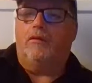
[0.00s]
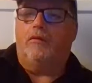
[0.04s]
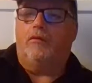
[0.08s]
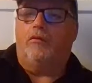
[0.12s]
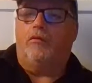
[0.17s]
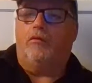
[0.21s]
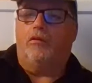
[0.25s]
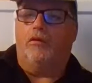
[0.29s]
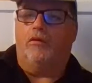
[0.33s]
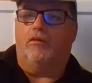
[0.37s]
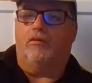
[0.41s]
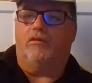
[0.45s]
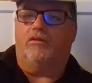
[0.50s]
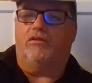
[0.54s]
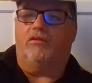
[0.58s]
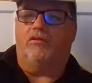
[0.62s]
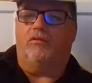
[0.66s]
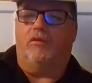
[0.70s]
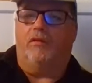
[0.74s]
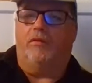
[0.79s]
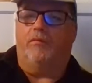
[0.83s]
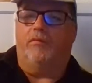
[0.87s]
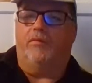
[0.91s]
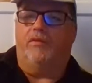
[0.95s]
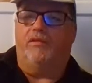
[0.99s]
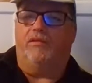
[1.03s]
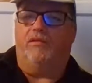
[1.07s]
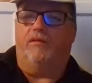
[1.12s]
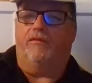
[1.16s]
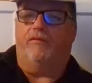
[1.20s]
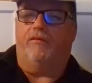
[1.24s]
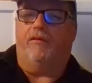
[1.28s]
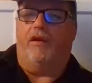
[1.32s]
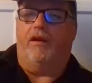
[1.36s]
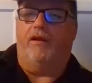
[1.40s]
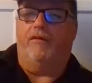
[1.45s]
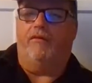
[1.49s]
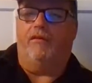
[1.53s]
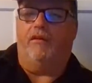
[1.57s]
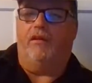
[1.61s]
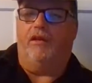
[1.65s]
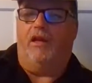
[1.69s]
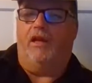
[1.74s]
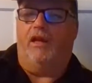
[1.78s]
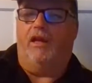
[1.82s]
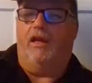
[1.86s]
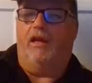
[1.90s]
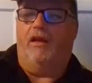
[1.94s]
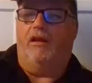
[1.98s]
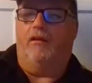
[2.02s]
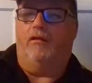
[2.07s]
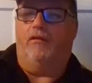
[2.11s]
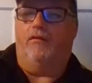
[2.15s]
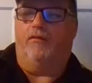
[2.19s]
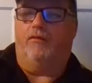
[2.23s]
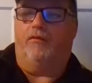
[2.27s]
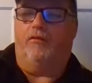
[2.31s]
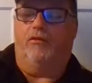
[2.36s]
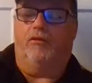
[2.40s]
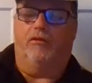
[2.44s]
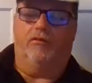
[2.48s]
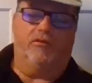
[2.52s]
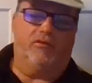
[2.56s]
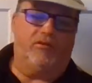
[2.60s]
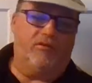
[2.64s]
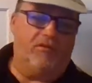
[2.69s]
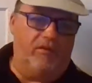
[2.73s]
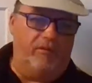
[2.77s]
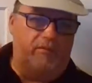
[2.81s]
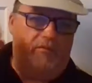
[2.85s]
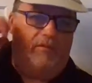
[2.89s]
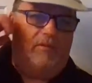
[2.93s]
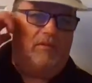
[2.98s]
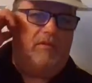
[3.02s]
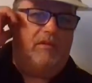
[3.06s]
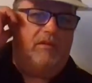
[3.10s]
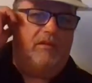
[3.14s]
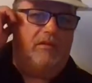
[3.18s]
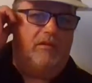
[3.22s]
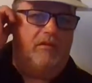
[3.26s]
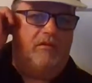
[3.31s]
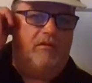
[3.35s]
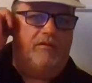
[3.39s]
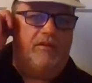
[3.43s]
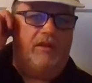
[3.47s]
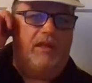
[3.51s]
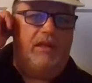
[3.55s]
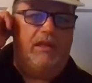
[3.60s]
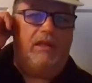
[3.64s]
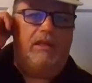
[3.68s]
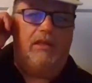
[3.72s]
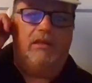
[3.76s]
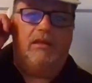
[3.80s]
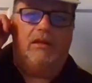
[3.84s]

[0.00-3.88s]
Grilled shrimp is a favourite. Yeah, I love grilled shrimp. Love it.